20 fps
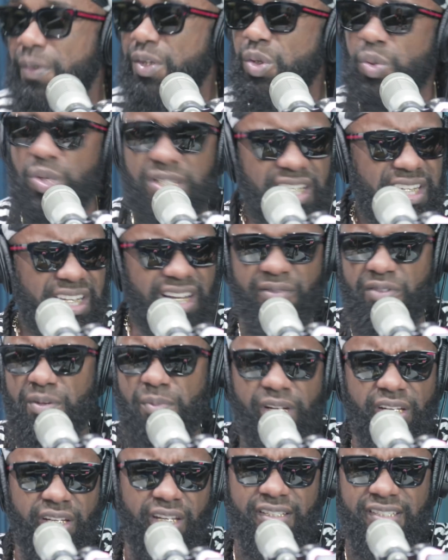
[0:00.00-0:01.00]
producers and
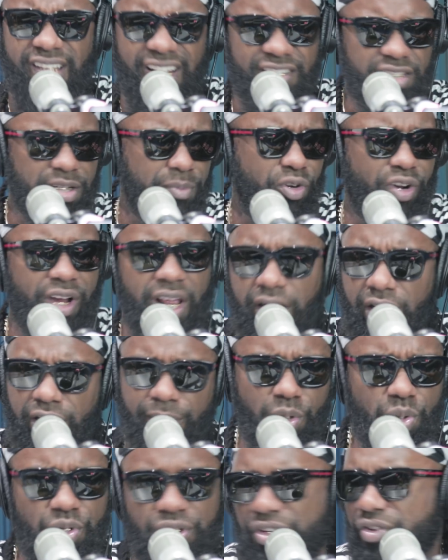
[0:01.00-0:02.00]
everybody is that some real good
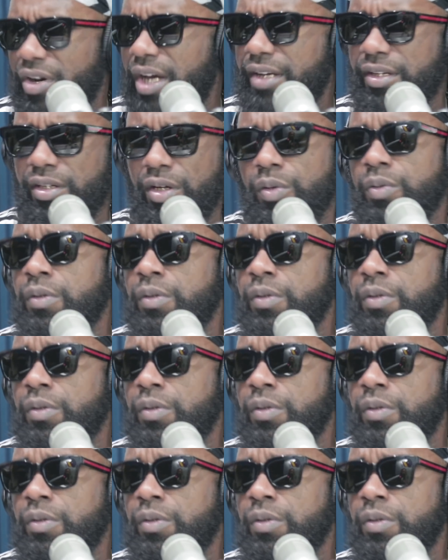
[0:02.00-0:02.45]
music right now.